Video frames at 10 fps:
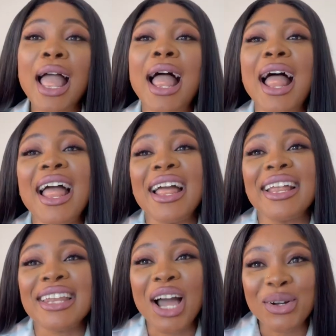
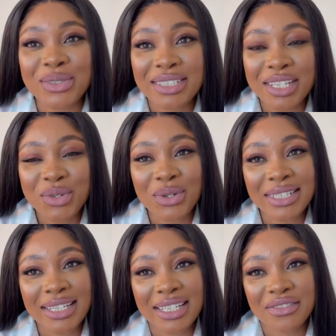and I'll see you on the
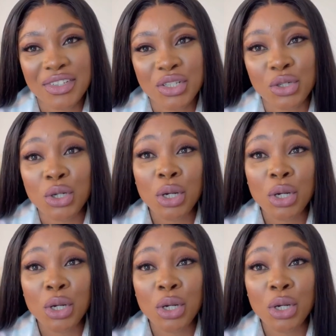next video.